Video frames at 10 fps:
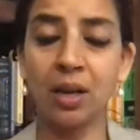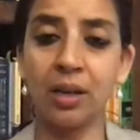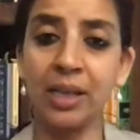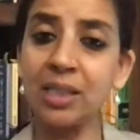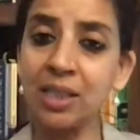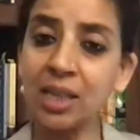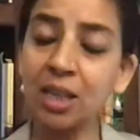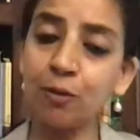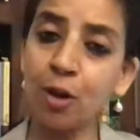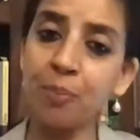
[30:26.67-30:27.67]
let's take
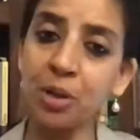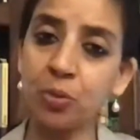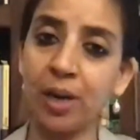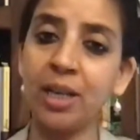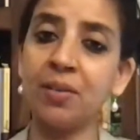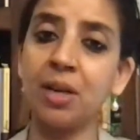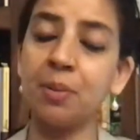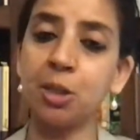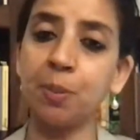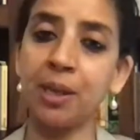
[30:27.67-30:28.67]
it from a 21
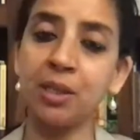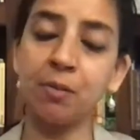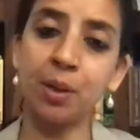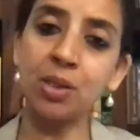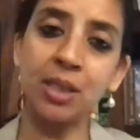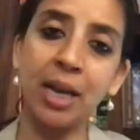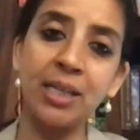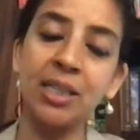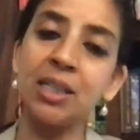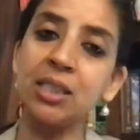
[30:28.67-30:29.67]
perspective, because
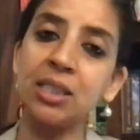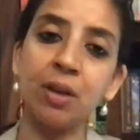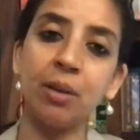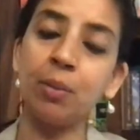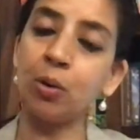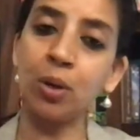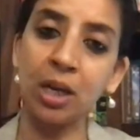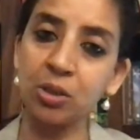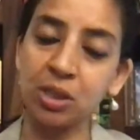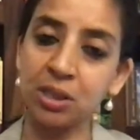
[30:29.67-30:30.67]
19 is available only
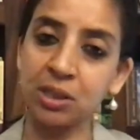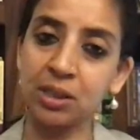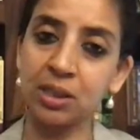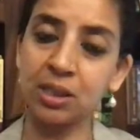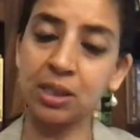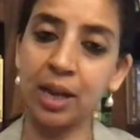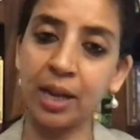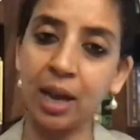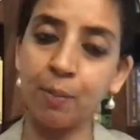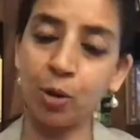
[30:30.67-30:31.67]
to citizens,
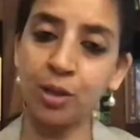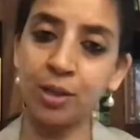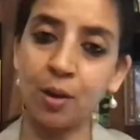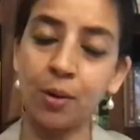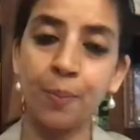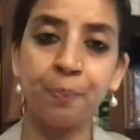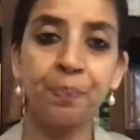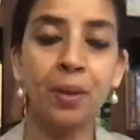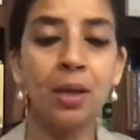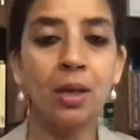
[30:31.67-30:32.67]
like I pointed out.
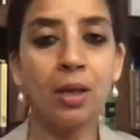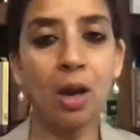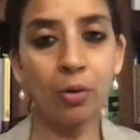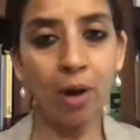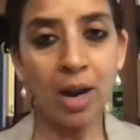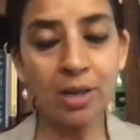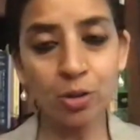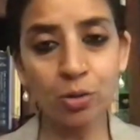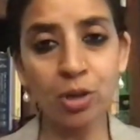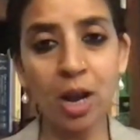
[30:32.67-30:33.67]
Now, right
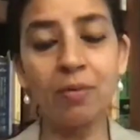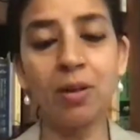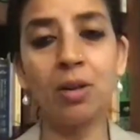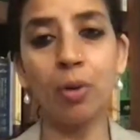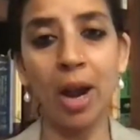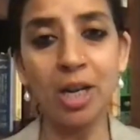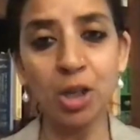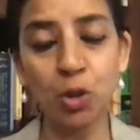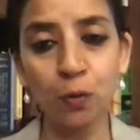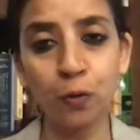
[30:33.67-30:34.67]
to travel, right
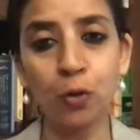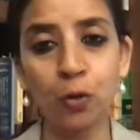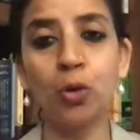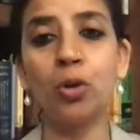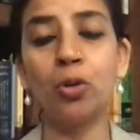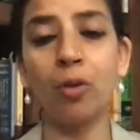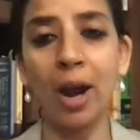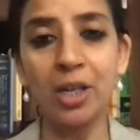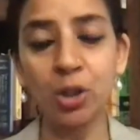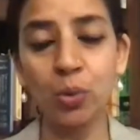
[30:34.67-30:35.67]
to food,
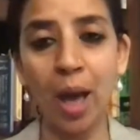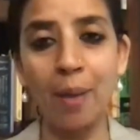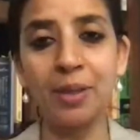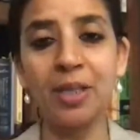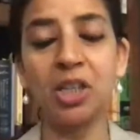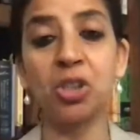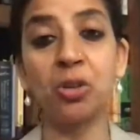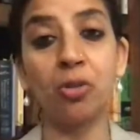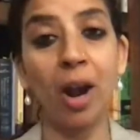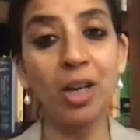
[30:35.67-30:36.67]
right to
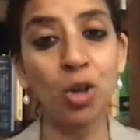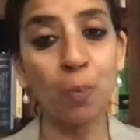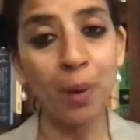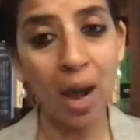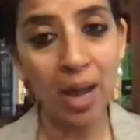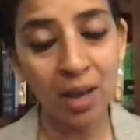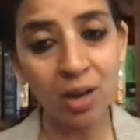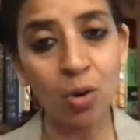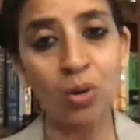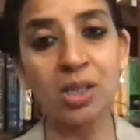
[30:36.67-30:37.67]
habitation, right to prior
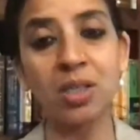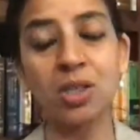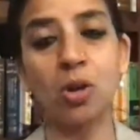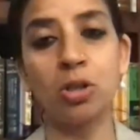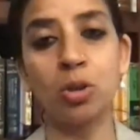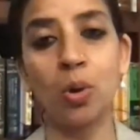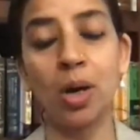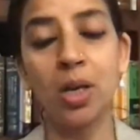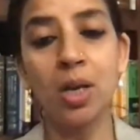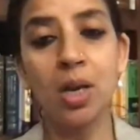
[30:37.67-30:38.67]
notice is
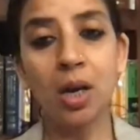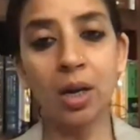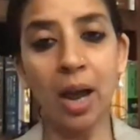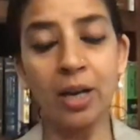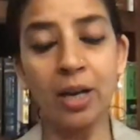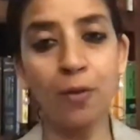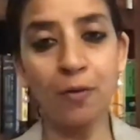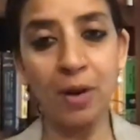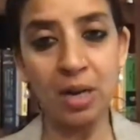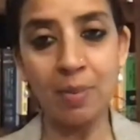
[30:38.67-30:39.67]
also a kind of a
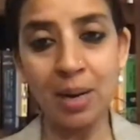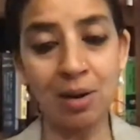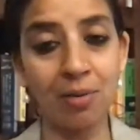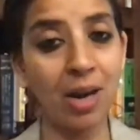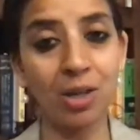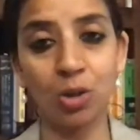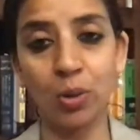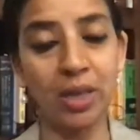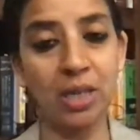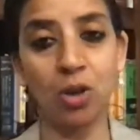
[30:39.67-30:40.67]
fundamental right, though
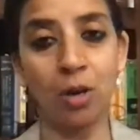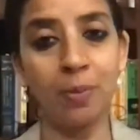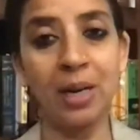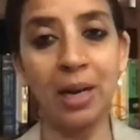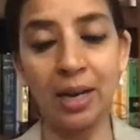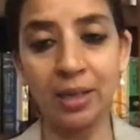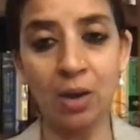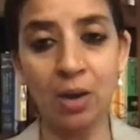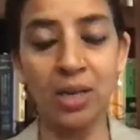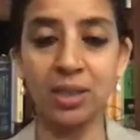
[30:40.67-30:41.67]
it has not been laid
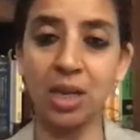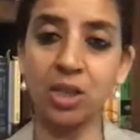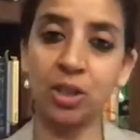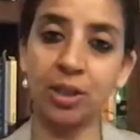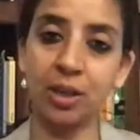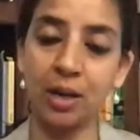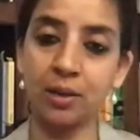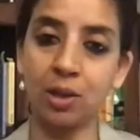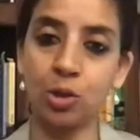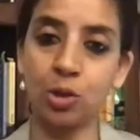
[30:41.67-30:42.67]
down as such under
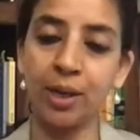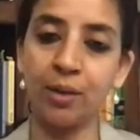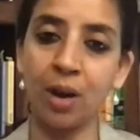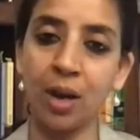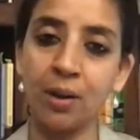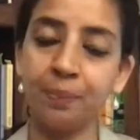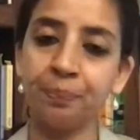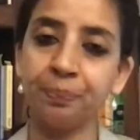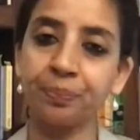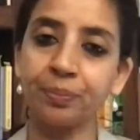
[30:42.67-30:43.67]
Article 21.
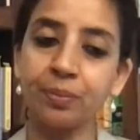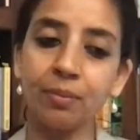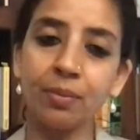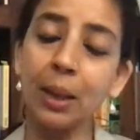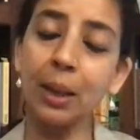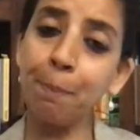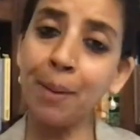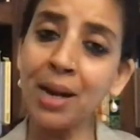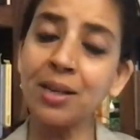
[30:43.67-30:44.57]
But